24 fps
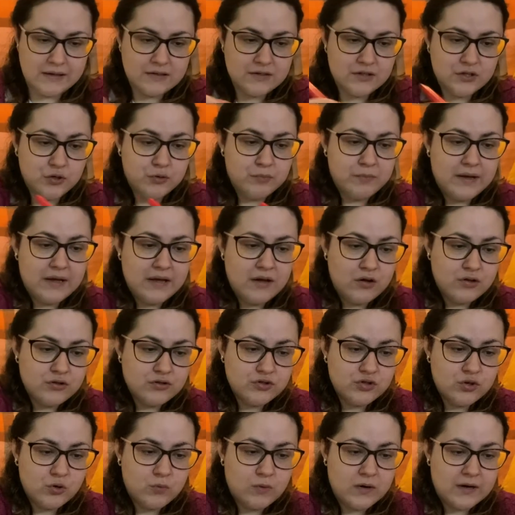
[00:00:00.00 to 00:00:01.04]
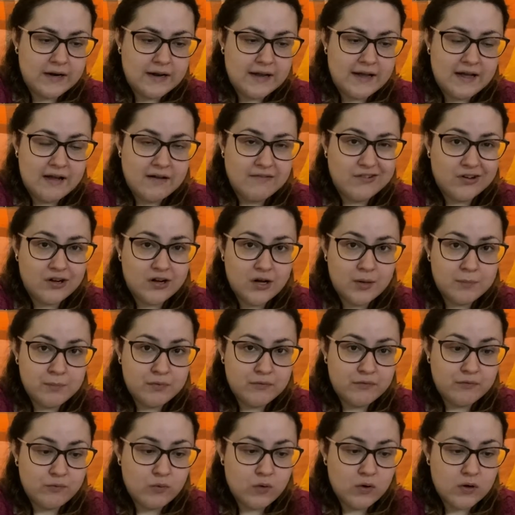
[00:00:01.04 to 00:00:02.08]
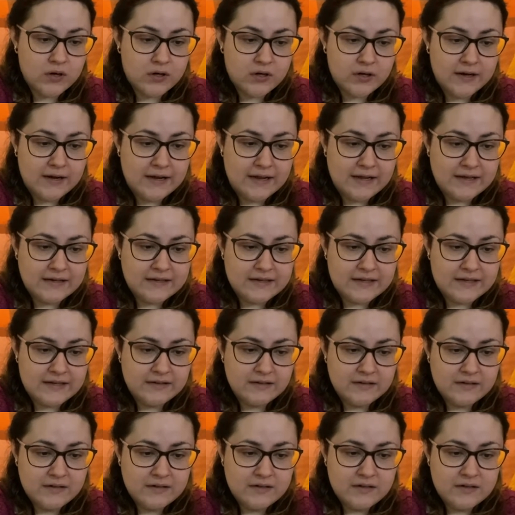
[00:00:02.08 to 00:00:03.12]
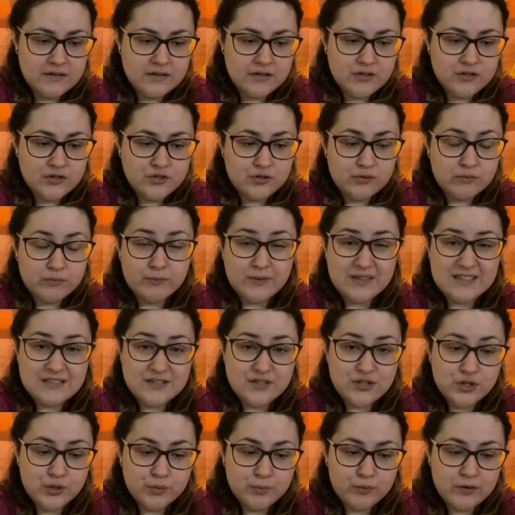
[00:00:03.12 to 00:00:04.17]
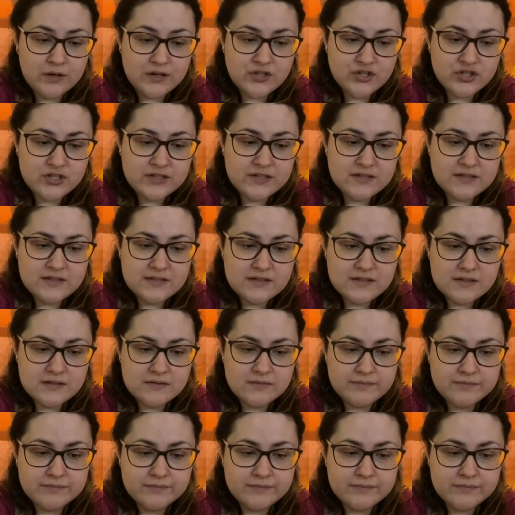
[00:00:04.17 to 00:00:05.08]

You may also want to have a cup of water handy to rinse your brushes.